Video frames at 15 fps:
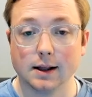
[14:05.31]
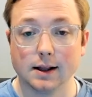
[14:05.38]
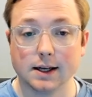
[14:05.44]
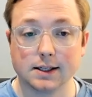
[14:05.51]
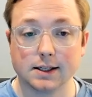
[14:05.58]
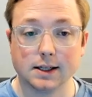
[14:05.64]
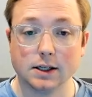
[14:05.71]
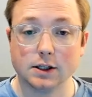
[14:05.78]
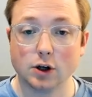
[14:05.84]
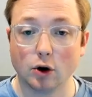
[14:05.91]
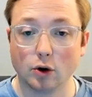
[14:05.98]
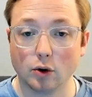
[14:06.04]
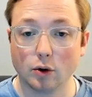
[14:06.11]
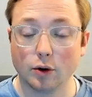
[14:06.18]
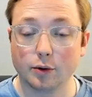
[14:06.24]
less the
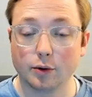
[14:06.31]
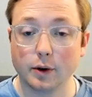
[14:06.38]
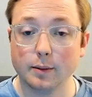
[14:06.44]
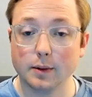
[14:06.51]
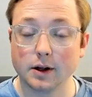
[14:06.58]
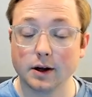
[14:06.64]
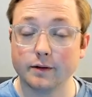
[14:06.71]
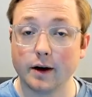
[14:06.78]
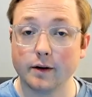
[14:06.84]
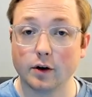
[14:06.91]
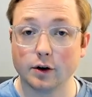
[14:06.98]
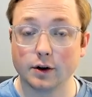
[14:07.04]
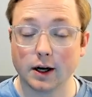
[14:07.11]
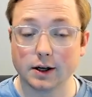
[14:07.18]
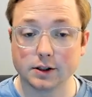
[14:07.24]
total
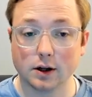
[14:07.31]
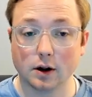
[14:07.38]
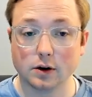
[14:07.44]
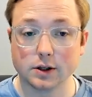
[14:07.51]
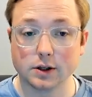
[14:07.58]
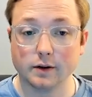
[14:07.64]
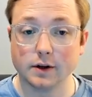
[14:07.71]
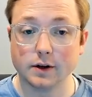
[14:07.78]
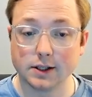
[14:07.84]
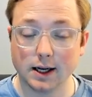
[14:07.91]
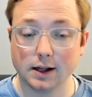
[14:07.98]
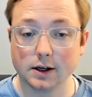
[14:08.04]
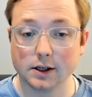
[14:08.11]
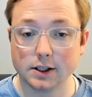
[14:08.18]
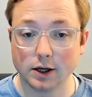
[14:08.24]
$3,500,000 of the
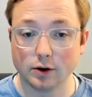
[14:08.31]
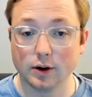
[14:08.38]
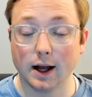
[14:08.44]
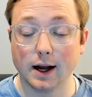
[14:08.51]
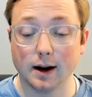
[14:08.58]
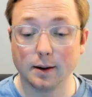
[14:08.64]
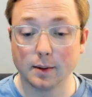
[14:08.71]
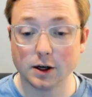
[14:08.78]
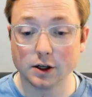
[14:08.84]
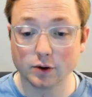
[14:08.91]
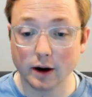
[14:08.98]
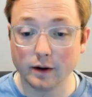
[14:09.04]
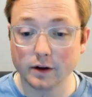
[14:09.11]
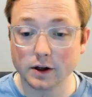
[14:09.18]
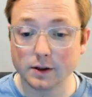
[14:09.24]
selling, general, and
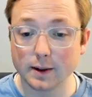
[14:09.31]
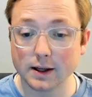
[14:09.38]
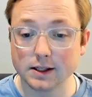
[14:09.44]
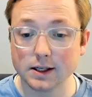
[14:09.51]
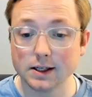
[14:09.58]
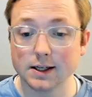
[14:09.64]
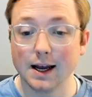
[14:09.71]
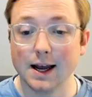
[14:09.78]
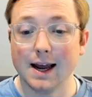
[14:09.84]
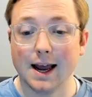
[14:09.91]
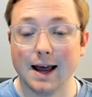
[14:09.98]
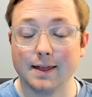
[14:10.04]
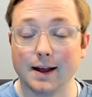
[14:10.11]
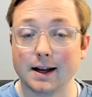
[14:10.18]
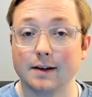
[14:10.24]
administrative expenses
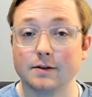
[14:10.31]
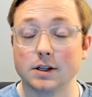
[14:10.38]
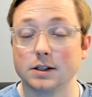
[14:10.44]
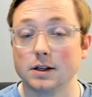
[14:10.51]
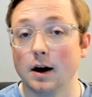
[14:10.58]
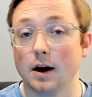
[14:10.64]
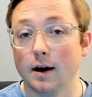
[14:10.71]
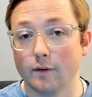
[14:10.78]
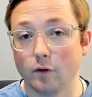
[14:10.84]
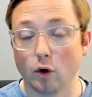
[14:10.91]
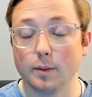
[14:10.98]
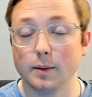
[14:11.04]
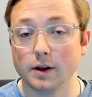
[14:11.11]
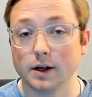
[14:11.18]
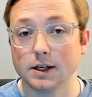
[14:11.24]
and that gives us
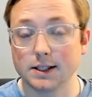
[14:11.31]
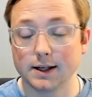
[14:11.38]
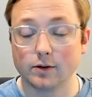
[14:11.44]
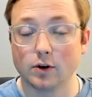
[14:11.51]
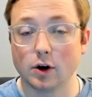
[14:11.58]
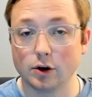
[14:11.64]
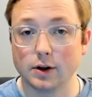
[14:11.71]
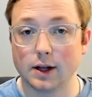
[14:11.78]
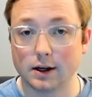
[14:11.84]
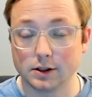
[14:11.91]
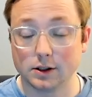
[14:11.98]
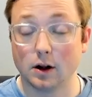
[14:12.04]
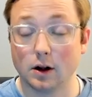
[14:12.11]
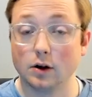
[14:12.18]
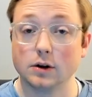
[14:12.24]

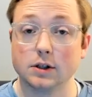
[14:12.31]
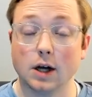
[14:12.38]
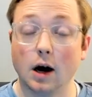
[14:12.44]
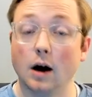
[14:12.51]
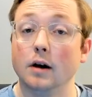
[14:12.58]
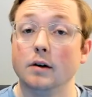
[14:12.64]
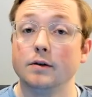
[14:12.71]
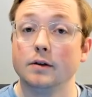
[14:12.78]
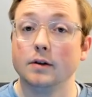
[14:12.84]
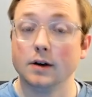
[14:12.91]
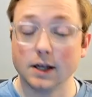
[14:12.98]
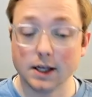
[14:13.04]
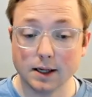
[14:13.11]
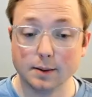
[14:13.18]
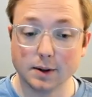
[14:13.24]
$4,700,000 of
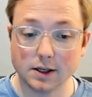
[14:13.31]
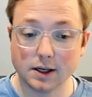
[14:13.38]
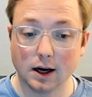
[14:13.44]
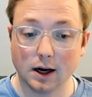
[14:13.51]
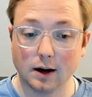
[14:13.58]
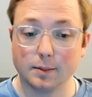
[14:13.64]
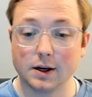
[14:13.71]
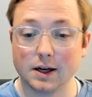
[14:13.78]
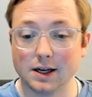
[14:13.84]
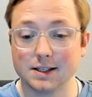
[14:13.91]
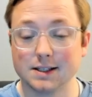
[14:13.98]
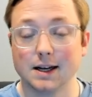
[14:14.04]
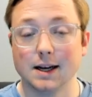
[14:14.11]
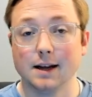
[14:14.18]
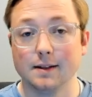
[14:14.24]
EBITDA
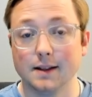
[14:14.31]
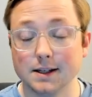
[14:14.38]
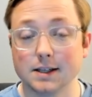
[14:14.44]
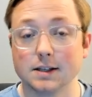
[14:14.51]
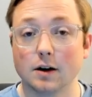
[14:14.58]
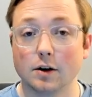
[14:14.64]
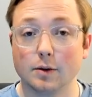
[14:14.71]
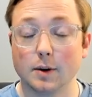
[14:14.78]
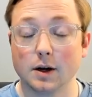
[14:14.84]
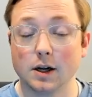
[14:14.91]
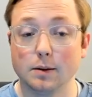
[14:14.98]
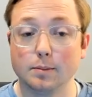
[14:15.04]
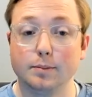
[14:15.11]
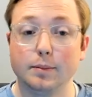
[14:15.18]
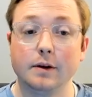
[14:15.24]
because this is all the
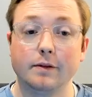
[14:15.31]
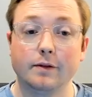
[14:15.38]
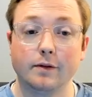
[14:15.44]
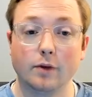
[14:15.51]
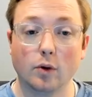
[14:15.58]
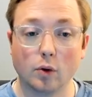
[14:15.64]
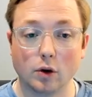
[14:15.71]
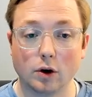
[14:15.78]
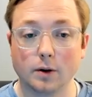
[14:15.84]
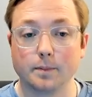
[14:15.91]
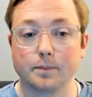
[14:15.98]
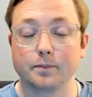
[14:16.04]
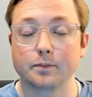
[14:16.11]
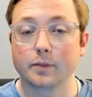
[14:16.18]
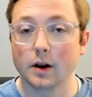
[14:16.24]
money before
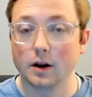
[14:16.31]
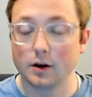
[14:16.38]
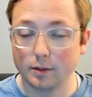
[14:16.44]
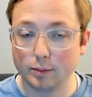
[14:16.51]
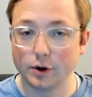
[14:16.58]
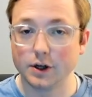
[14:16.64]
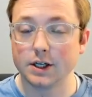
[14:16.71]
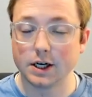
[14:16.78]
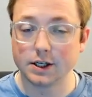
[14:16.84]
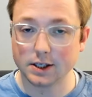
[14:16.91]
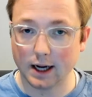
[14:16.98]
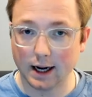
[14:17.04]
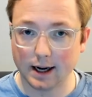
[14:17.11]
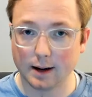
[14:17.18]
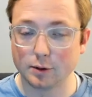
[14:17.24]
depreciation
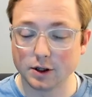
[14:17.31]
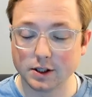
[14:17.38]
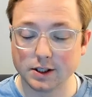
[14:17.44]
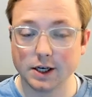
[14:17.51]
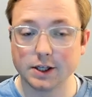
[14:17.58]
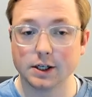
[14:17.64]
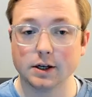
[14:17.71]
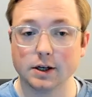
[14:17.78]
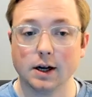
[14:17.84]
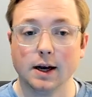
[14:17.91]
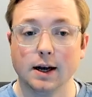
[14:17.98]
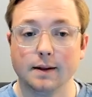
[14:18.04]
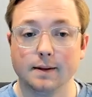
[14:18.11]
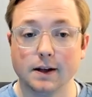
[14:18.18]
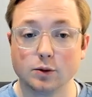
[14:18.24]
and amortization.
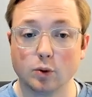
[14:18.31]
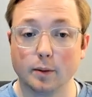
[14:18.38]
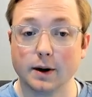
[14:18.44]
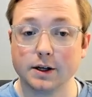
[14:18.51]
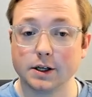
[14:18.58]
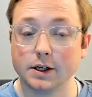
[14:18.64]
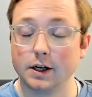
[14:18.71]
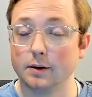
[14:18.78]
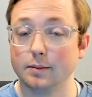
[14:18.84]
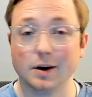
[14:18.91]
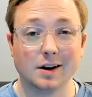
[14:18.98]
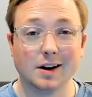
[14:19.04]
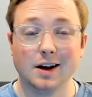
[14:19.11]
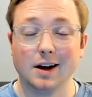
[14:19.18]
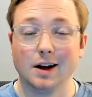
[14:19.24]
These were mentioned here,
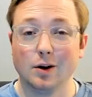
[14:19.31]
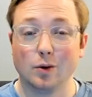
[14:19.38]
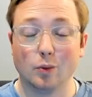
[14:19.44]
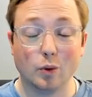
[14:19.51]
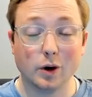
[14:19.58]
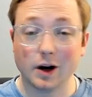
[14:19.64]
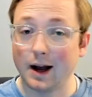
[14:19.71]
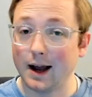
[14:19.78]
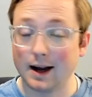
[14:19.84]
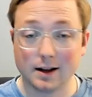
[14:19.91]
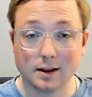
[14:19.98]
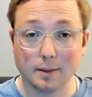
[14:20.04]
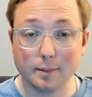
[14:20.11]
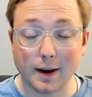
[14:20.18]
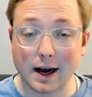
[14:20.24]
but we're not adding
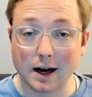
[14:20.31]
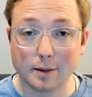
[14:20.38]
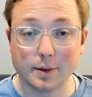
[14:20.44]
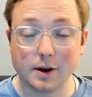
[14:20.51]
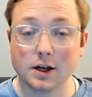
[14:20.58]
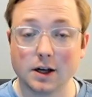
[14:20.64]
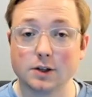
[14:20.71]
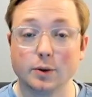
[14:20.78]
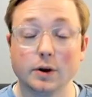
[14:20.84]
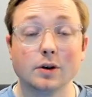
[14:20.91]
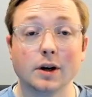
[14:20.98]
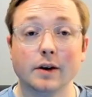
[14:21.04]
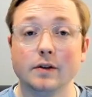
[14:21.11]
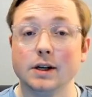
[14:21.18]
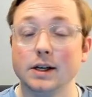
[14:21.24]
them back because we
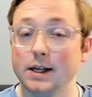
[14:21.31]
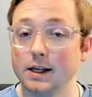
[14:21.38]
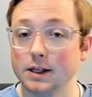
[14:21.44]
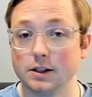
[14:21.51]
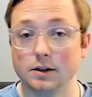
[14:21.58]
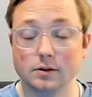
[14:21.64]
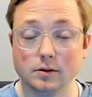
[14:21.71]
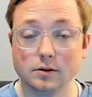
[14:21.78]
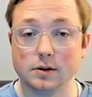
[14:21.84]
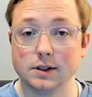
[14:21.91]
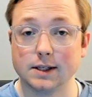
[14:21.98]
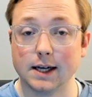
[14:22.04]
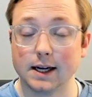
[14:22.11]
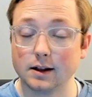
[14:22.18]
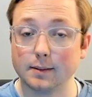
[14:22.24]
don't even need to
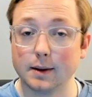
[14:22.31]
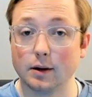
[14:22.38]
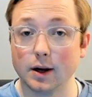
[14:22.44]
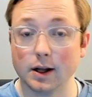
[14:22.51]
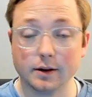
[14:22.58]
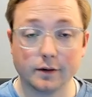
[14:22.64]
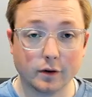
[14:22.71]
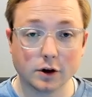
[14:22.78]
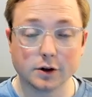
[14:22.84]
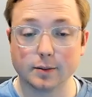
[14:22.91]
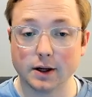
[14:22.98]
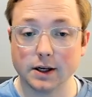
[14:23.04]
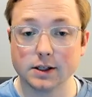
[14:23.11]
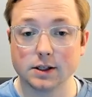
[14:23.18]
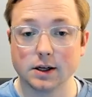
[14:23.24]
take them out in the first
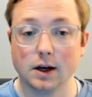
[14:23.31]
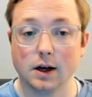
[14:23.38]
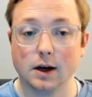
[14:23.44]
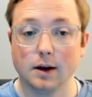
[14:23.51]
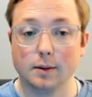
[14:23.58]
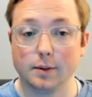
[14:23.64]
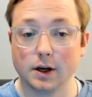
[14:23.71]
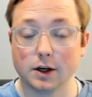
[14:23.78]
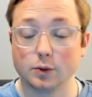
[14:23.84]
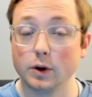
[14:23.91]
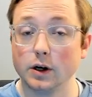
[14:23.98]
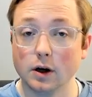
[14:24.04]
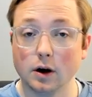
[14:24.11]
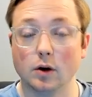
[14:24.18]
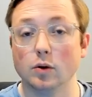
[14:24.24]
place because we
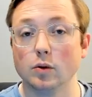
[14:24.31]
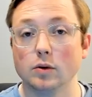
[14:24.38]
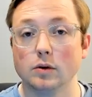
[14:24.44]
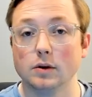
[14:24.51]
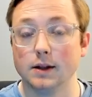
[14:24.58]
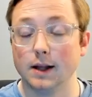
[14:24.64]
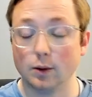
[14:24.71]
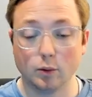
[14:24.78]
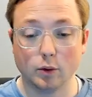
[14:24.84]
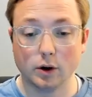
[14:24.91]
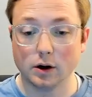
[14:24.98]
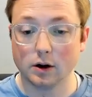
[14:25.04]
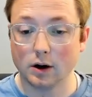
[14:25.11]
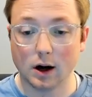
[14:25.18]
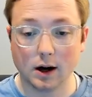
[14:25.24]
know that
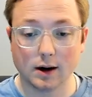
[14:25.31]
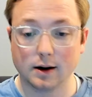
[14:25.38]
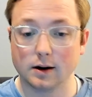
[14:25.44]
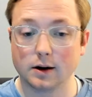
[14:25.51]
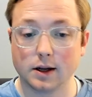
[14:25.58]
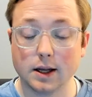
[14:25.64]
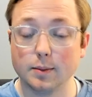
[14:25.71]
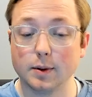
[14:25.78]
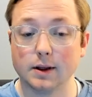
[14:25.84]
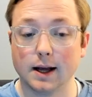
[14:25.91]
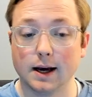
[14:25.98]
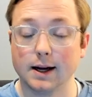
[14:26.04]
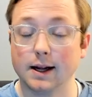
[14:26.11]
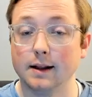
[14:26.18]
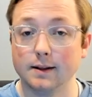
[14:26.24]
we're not keeping
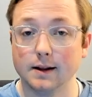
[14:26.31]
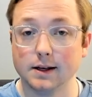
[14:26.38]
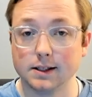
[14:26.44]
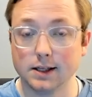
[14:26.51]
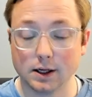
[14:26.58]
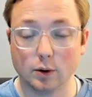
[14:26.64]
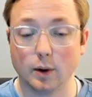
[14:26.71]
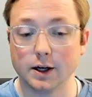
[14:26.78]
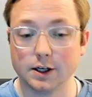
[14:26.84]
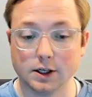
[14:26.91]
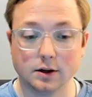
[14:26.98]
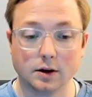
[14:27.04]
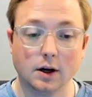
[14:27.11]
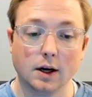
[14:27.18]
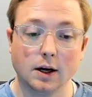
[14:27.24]
that in this
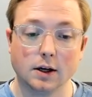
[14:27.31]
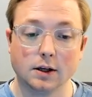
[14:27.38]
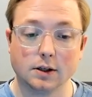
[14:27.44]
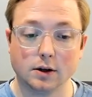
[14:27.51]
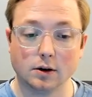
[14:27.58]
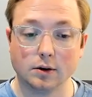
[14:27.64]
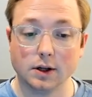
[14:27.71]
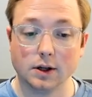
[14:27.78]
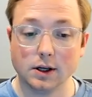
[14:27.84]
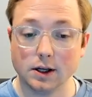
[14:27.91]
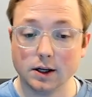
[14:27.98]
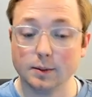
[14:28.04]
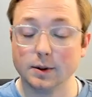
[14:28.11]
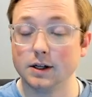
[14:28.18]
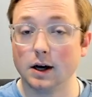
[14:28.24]
equation. So the
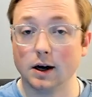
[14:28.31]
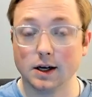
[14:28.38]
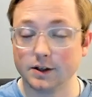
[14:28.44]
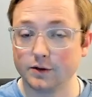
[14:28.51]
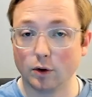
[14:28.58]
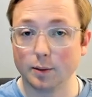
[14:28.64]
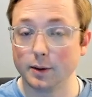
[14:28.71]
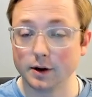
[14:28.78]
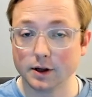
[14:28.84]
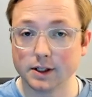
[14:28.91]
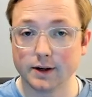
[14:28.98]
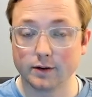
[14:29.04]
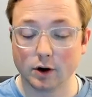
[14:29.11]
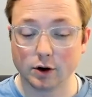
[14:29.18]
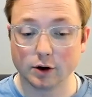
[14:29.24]
EBITDA is
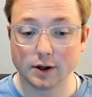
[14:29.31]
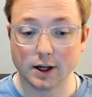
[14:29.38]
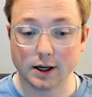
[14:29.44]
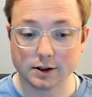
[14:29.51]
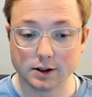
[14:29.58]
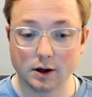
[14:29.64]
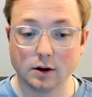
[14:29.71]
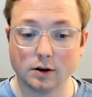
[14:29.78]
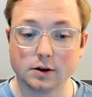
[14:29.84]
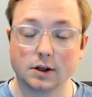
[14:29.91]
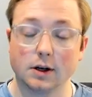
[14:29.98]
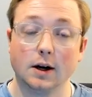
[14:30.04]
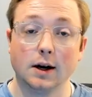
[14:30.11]
$4,700,000.